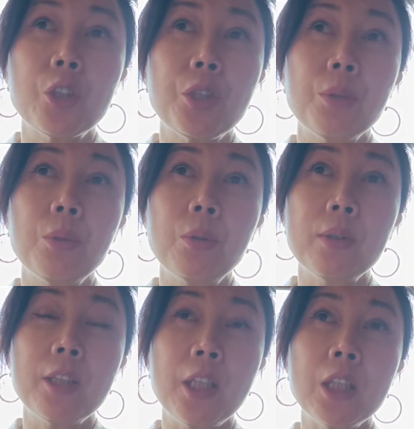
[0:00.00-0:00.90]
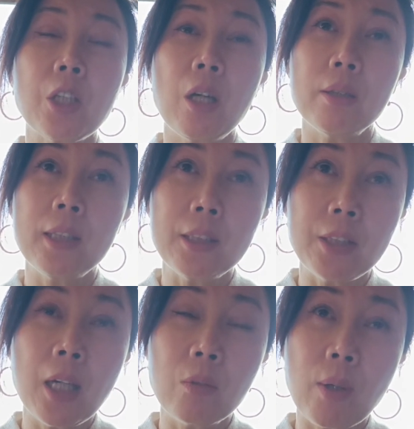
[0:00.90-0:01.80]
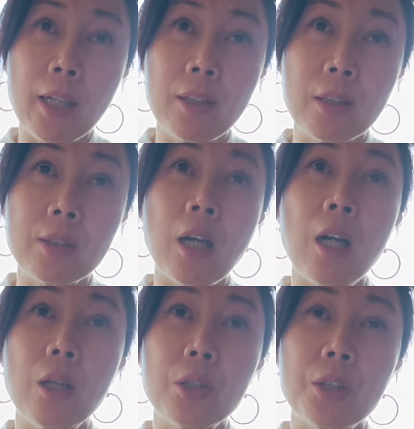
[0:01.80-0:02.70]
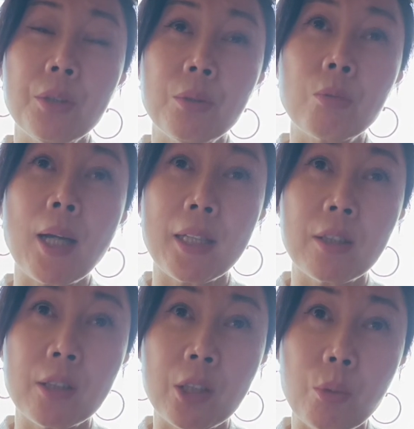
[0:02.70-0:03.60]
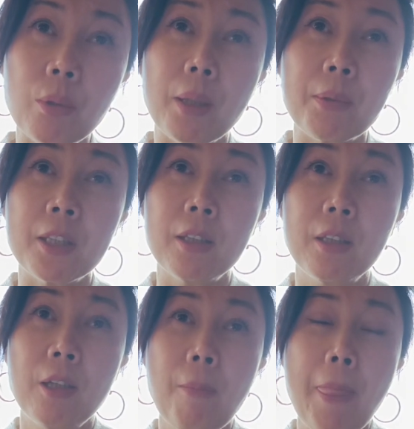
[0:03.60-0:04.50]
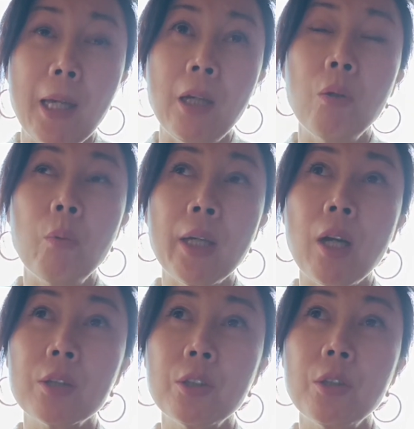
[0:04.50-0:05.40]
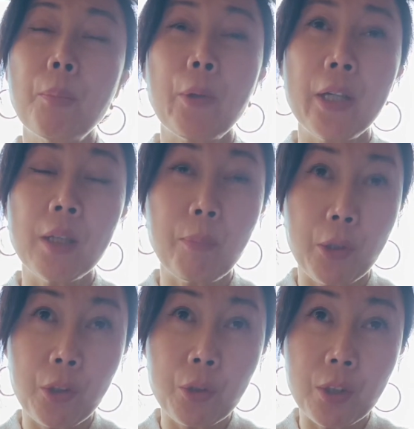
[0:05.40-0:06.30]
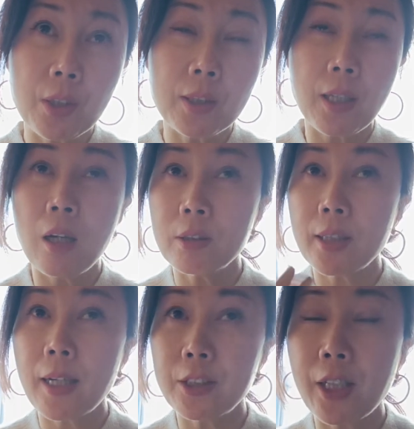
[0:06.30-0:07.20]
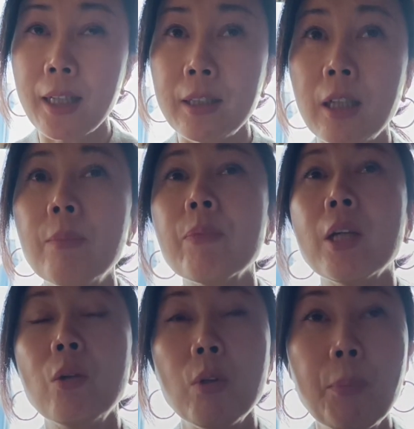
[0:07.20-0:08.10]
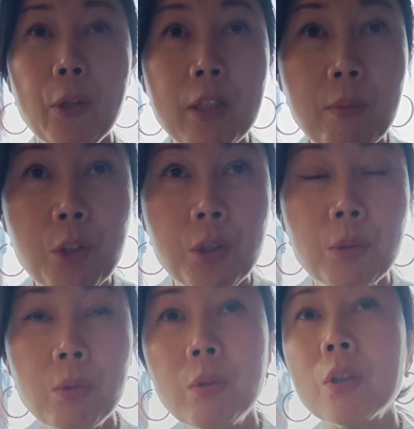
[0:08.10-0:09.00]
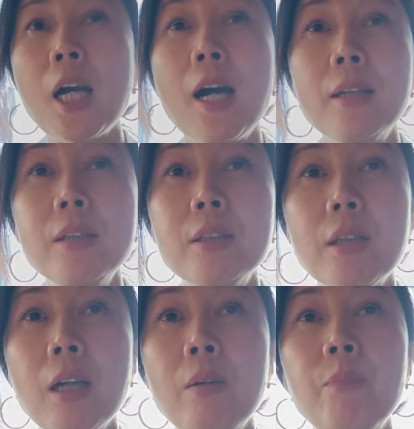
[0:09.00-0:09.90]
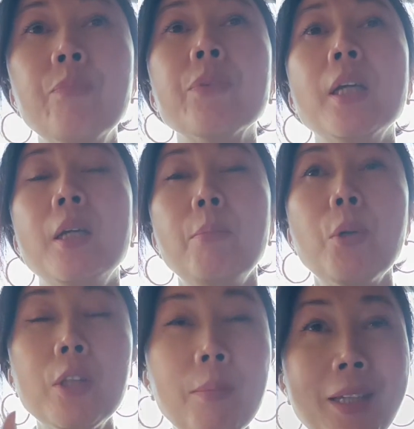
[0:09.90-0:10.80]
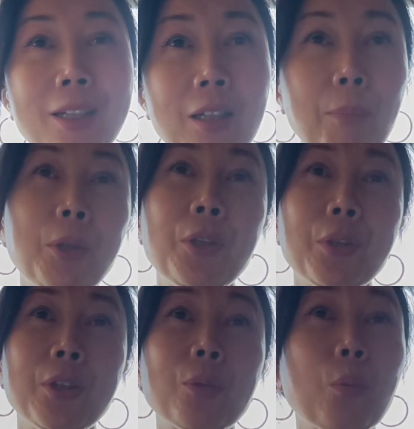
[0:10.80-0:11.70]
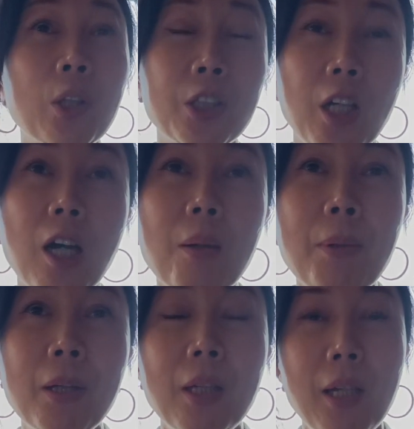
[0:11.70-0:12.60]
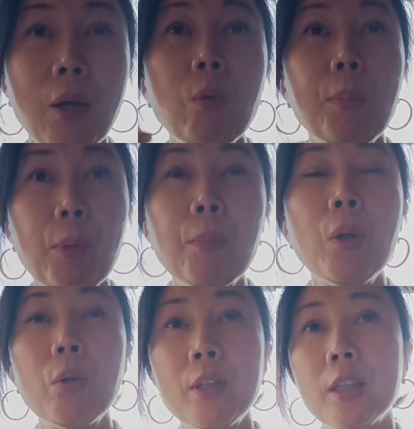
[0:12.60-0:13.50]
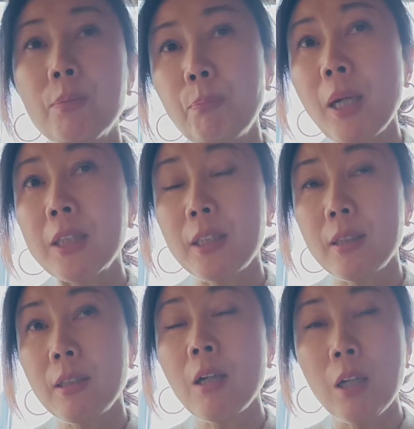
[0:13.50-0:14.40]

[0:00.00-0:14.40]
to teach all these young writers how to write their scripts. And we also bring producers outside China. We bring them to Cannes and put them in the producers workshop, and we promote their budget,